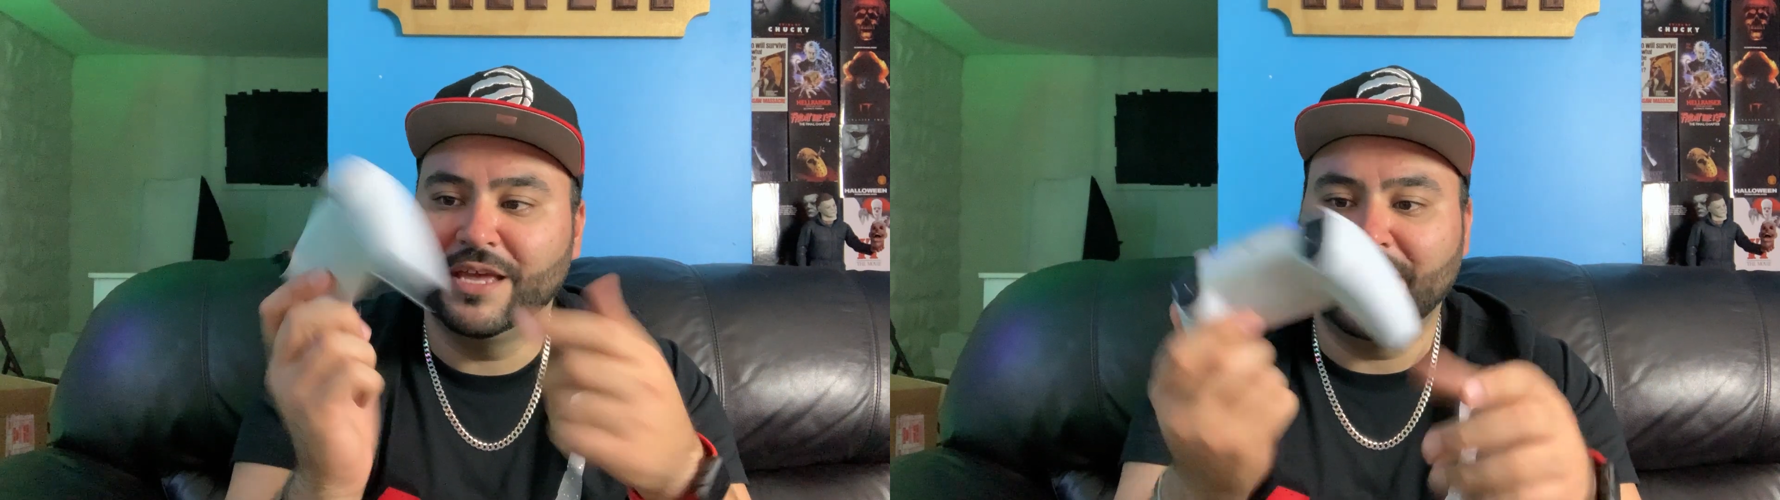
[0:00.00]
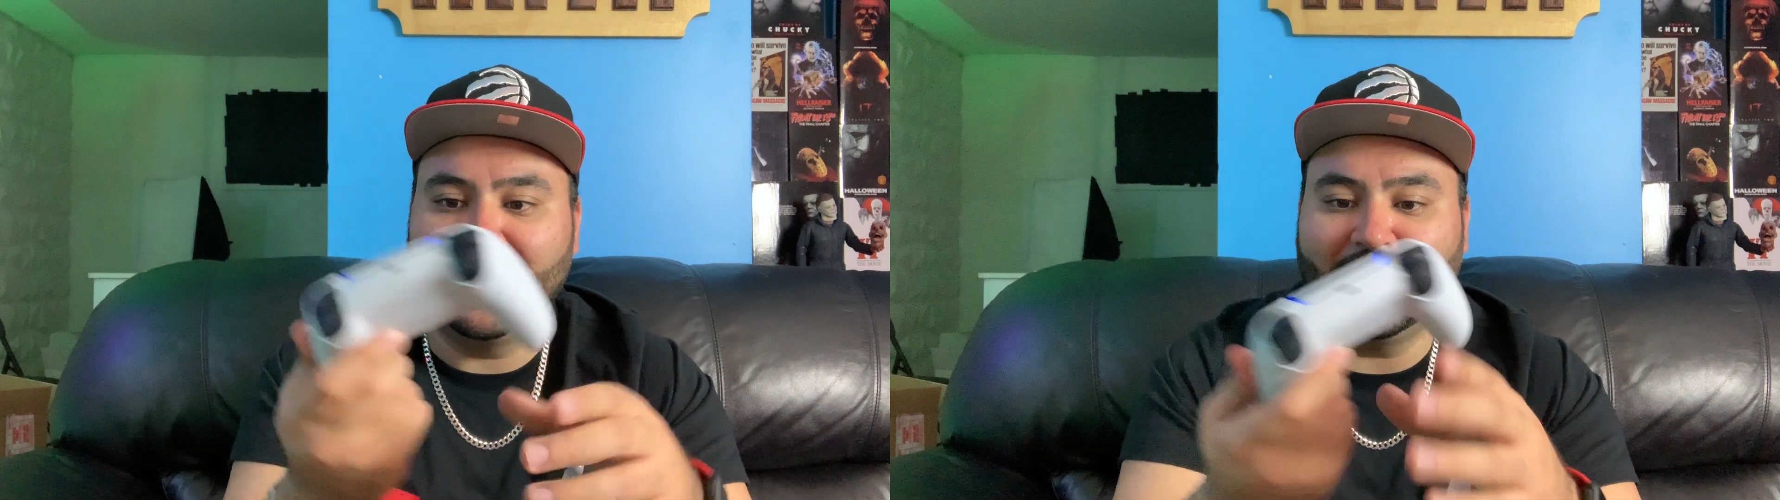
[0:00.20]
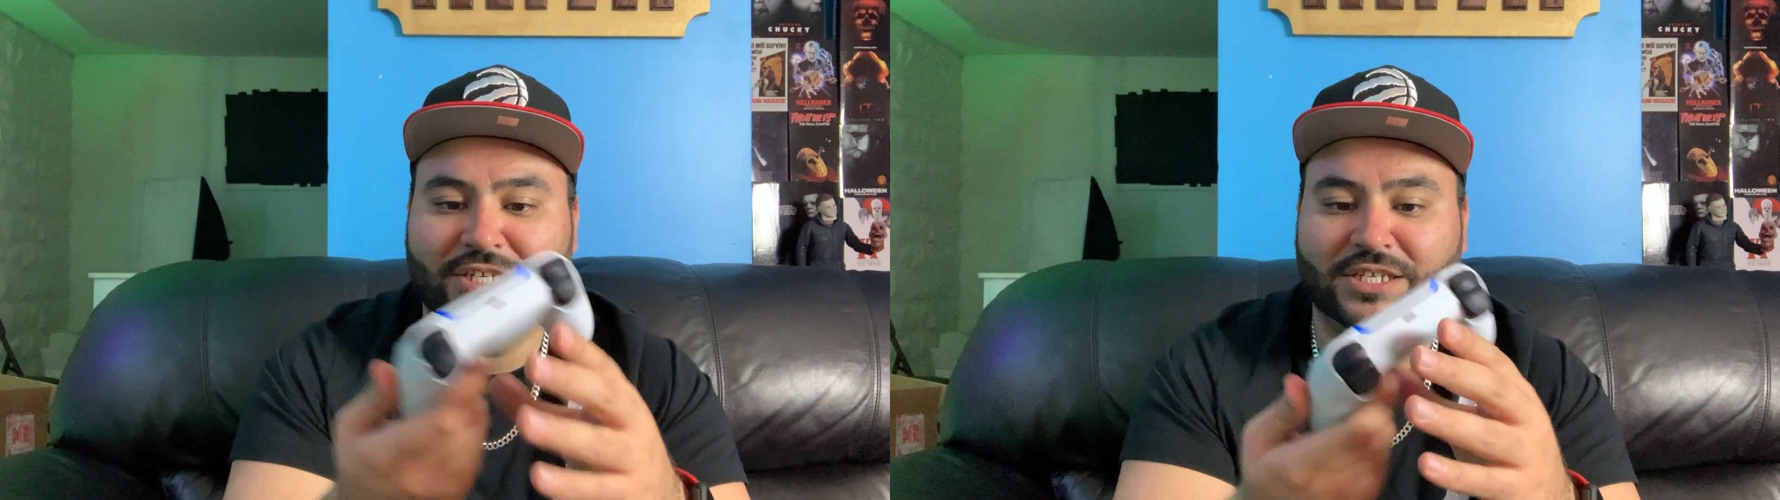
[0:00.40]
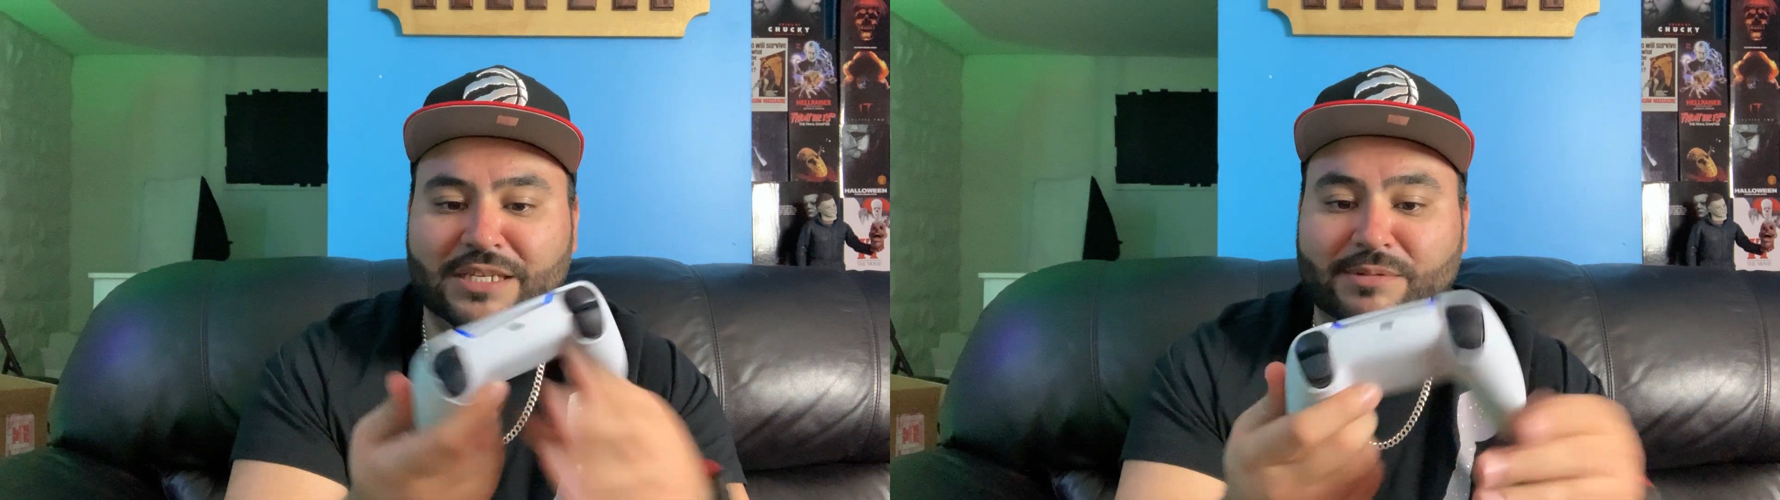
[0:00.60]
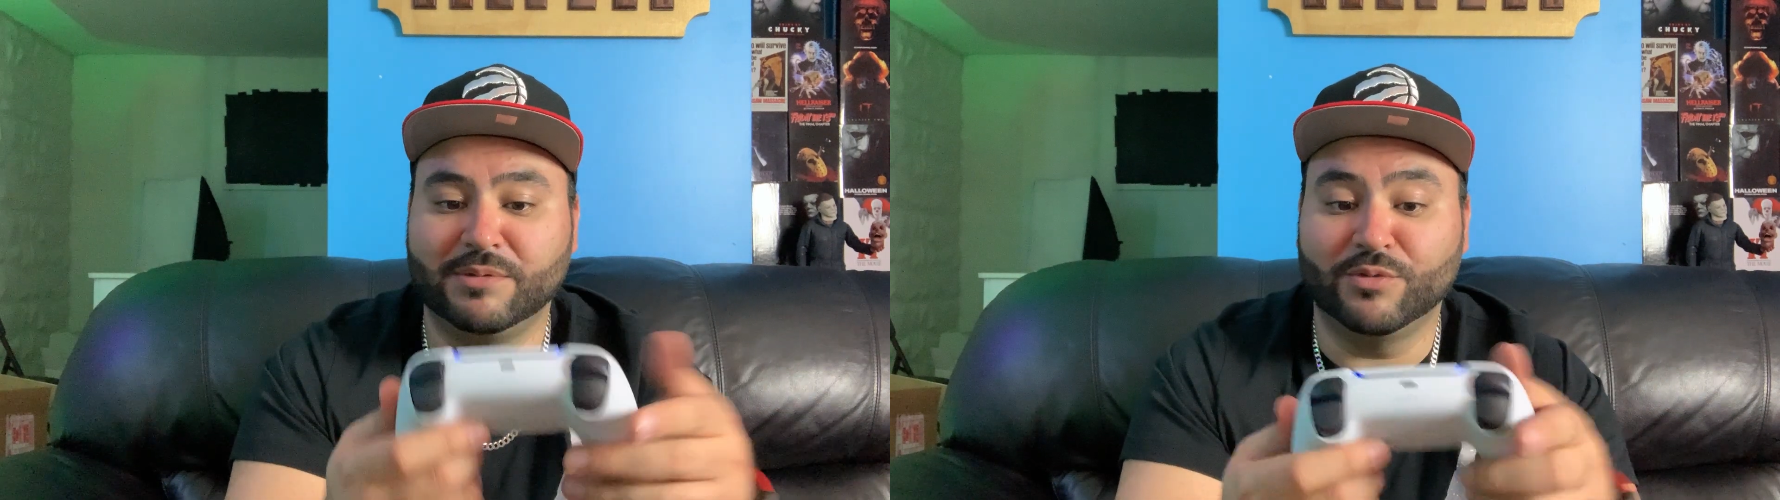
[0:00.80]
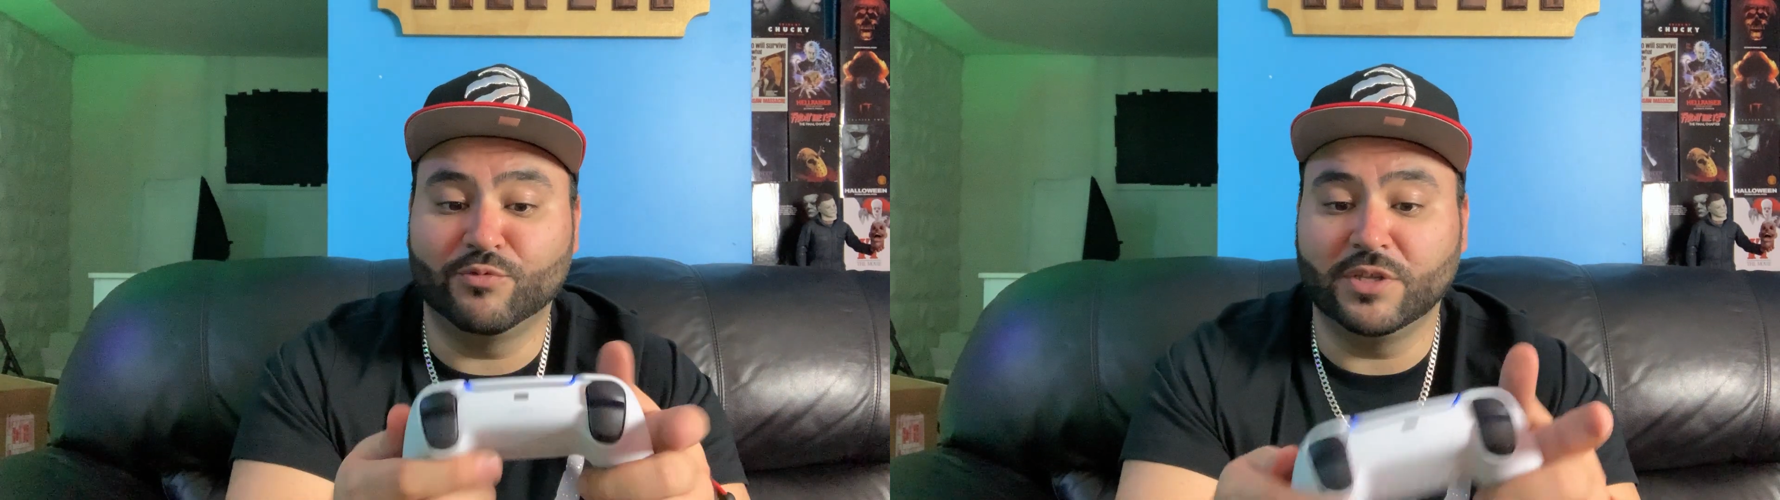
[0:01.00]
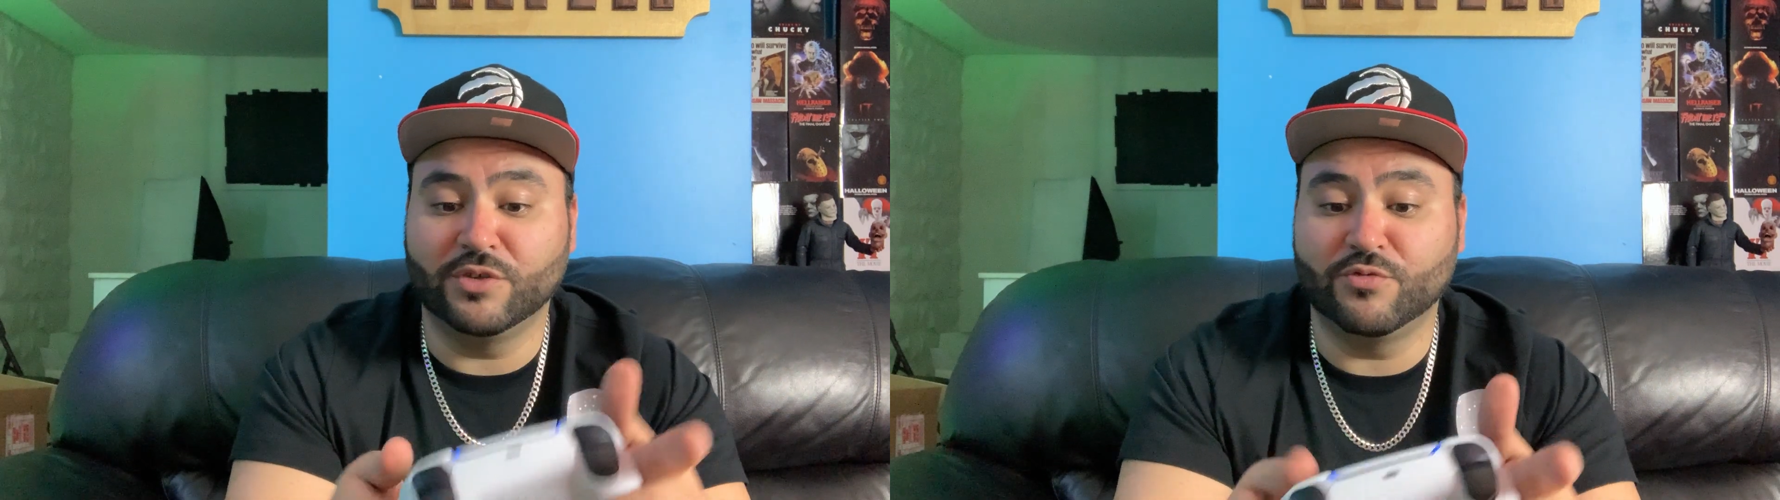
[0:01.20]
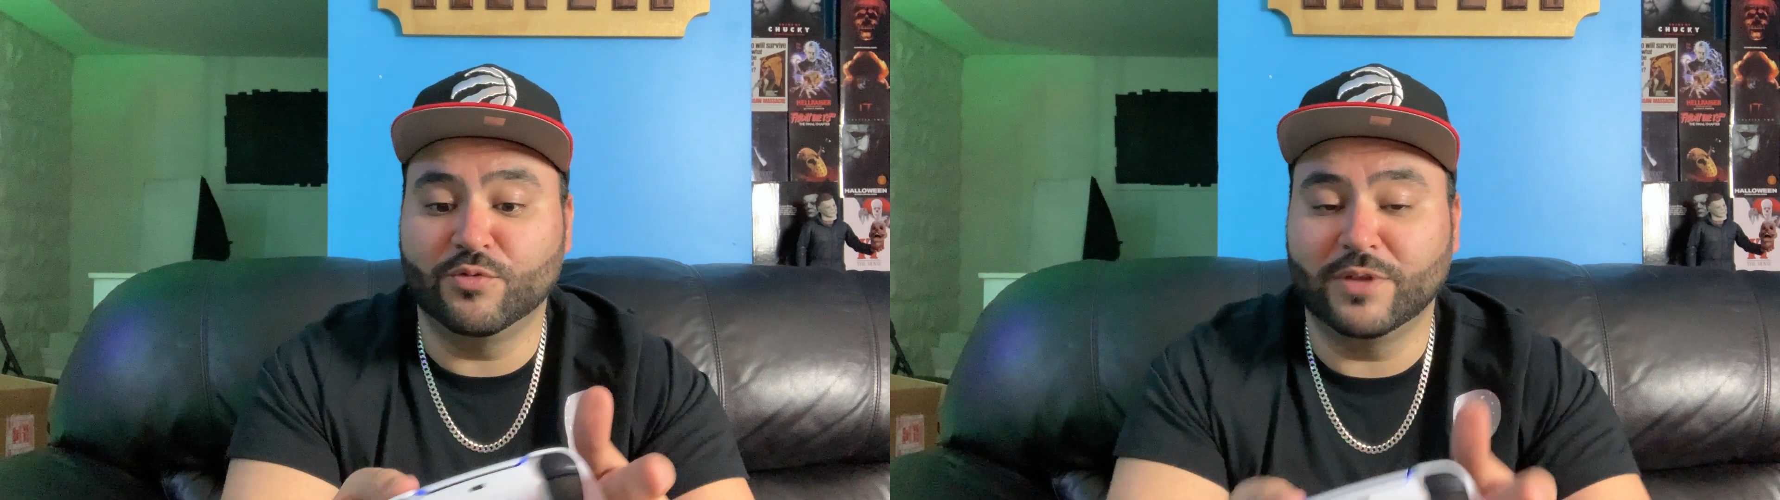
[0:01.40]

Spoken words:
It actually seems to be really cool.